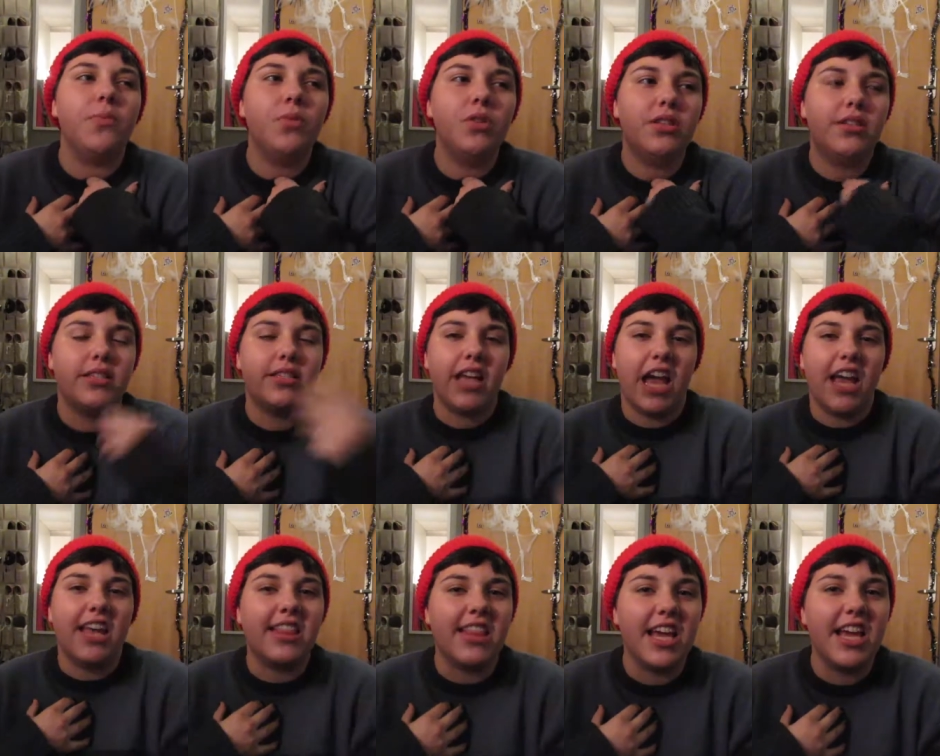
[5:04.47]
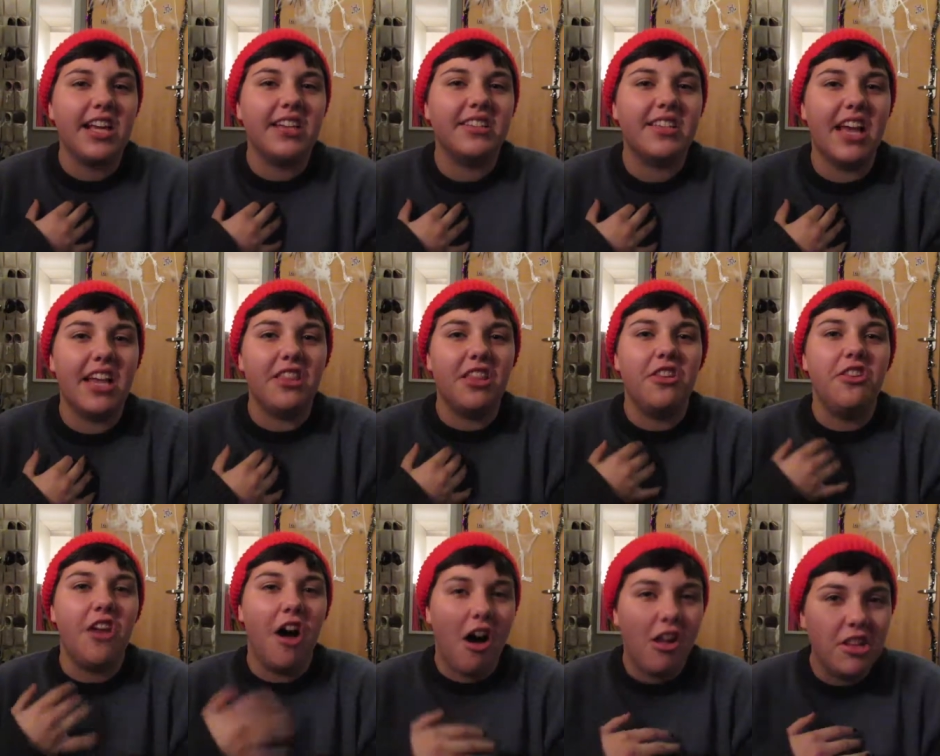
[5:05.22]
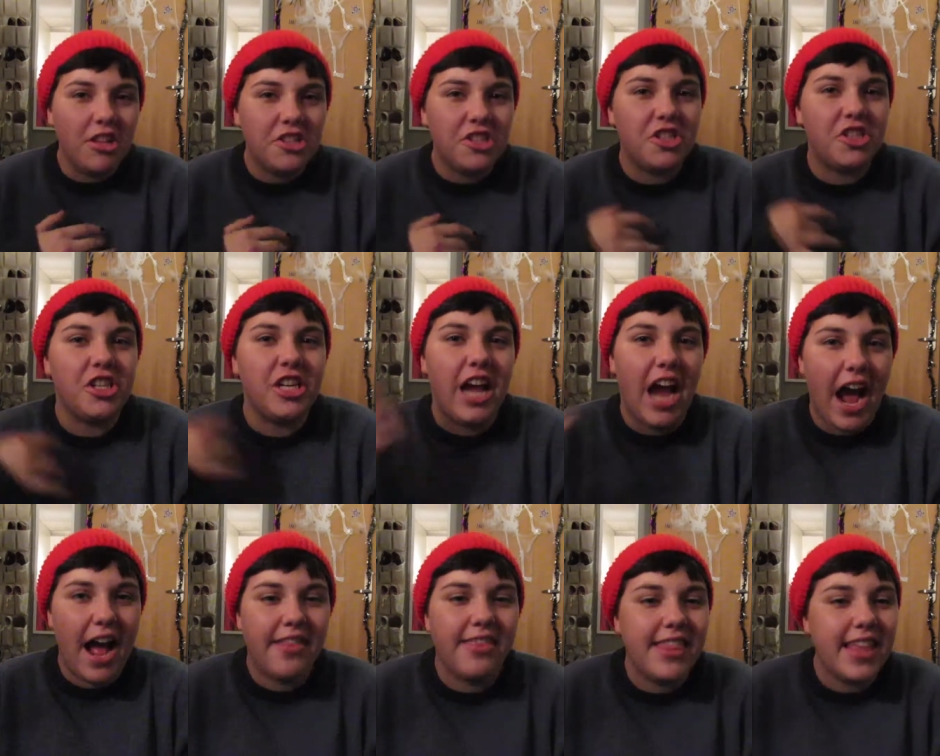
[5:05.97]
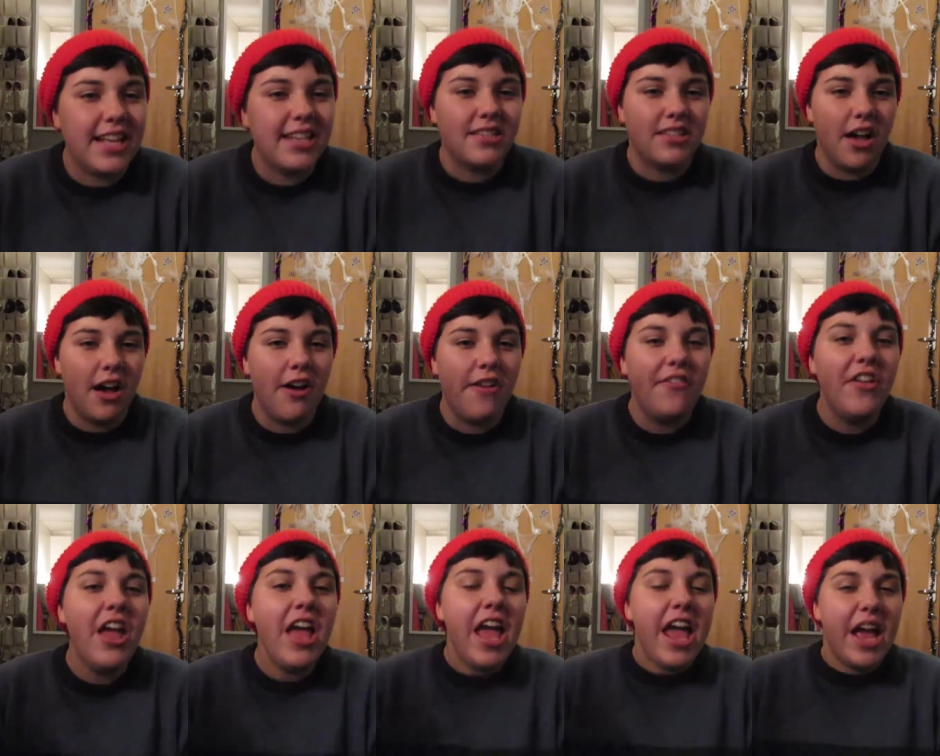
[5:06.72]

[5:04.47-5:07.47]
would say things and the knowledge she had things of,